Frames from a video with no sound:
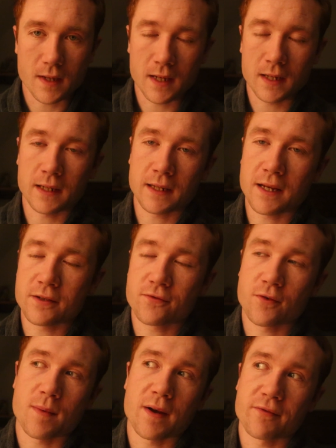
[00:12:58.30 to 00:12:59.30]
And I guess
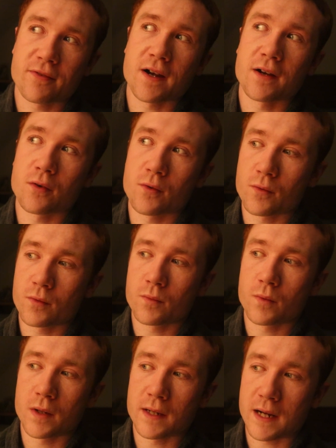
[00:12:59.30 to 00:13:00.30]
for my final
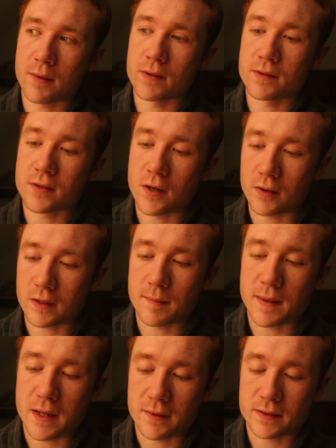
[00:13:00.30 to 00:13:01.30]
one, I would talk
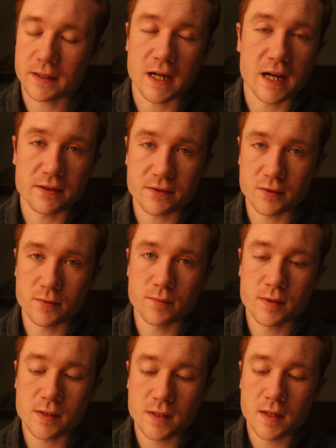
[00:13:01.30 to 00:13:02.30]
about the
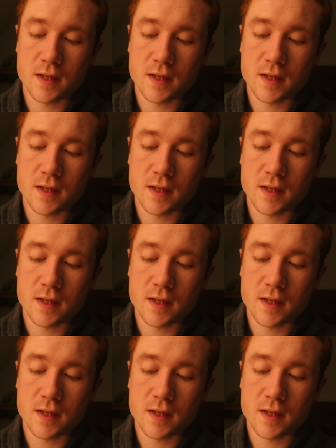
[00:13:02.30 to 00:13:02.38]
costumes.